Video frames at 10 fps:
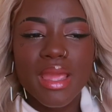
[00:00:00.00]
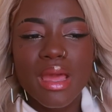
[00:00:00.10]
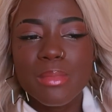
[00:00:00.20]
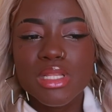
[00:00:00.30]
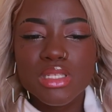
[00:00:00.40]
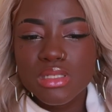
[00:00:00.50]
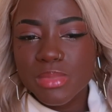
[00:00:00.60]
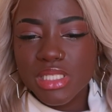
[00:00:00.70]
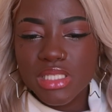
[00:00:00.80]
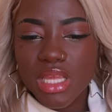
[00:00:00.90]
I am a little
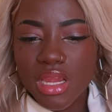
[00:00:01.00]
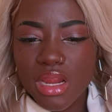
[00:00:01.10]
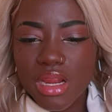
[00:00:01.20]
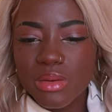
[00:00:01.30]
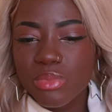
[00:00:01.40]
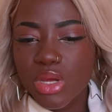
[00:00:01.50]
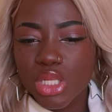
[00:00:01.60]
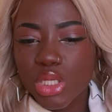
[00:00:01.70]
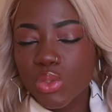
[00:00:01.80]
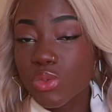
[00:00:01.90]
bit scared but
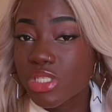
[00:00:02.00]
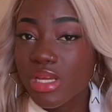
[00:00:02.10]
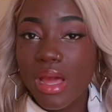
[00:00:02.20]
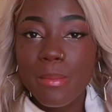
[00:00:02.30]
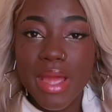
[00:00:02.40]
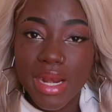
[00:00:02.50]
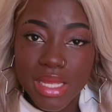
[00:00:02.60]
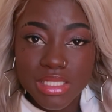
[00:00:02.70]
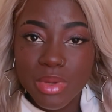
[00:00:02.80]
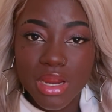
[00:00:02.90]
you know she got
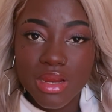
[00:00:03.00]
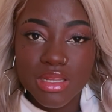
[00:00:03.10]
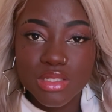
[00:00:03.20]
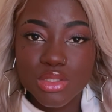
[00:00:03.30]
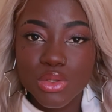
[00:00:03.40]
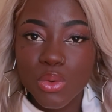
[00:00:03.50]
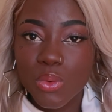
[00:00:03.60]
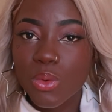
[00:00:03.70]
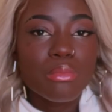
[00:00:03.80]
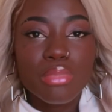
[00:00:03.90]
badass parents
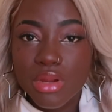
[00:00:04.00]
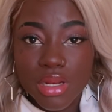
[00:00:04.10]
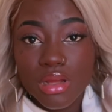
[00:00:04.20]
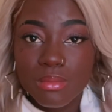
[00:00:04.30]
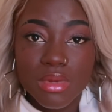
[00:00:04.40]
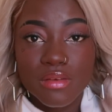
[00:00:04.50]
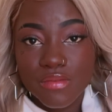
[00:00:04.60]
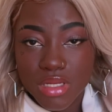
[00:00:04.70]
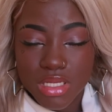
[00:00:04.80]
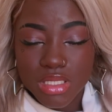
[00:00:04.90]
so bring it on
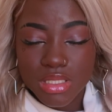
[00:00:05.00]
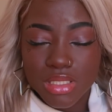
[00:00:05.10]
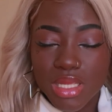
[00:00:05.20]
motherfuckers.